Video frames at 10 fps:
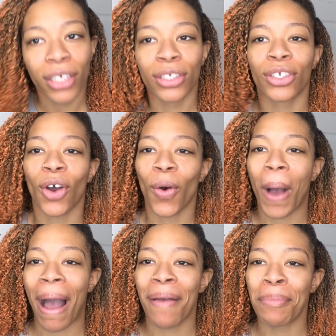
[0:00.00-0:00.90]

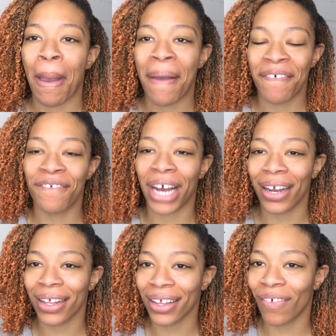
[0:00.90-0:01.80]
So I'm
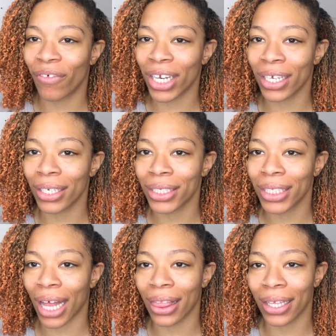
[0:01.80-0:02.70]
finally
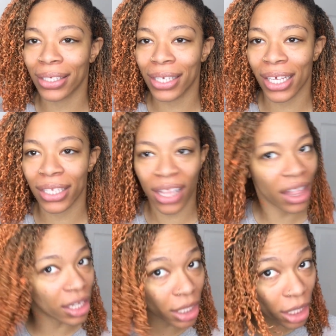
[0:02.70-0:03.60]
finished, and this is
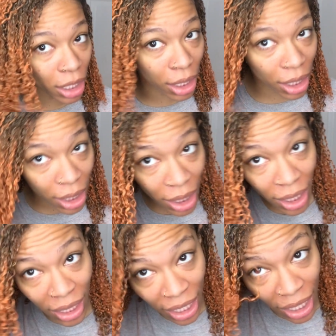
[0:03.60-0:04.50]
the look
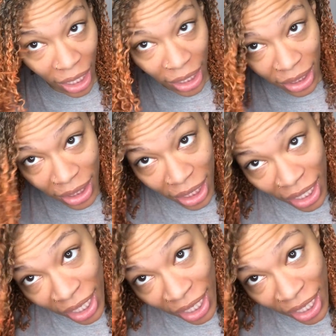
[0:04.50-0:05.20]
that is